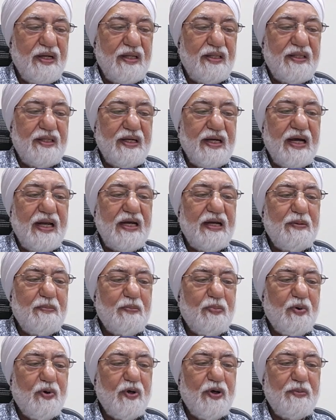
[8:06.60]
The
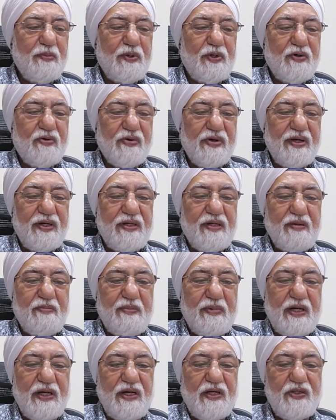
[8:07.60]
unemployment rate in
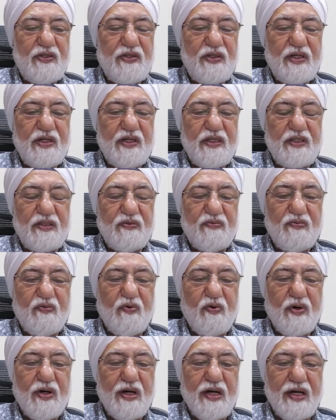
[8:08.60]
Malaysia is
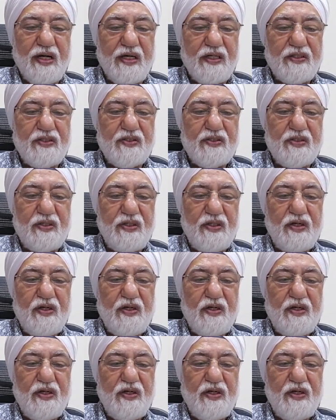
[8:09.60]
forecast